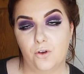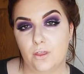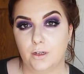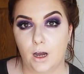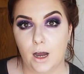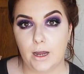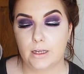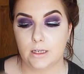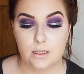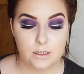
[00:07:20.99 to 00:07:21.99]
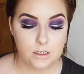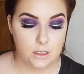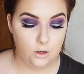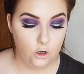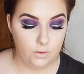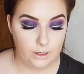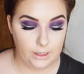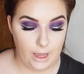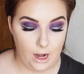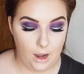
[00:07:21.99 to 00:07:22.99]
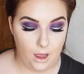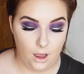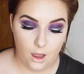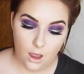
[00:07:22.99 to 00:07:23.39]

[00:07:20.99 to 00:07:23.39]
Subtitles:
the eyes, and this is the Laura Geller